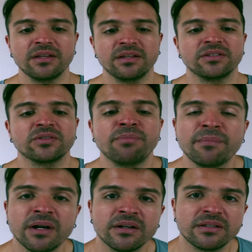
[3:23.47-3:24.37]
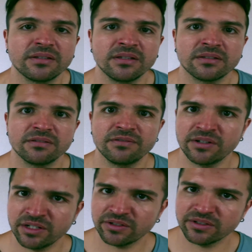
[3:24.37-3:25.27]
So BobGuard is a
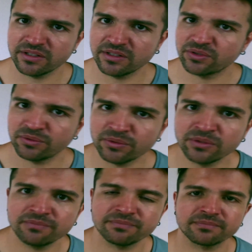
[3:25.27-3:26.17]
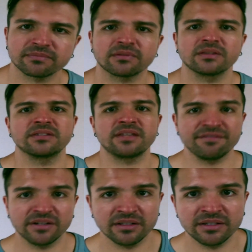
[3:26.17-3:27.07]
very interesting tool.
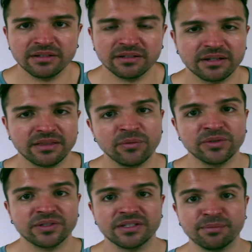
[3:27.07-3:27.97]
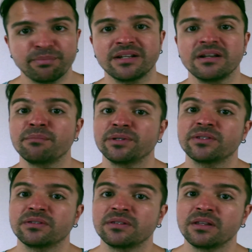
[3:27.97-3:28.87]
Definitely, that was his pick number
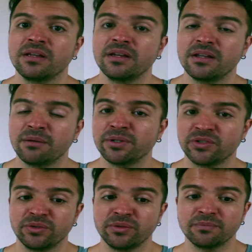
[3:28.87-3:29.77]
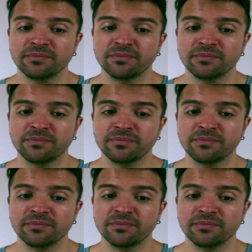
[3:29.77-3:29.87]
2.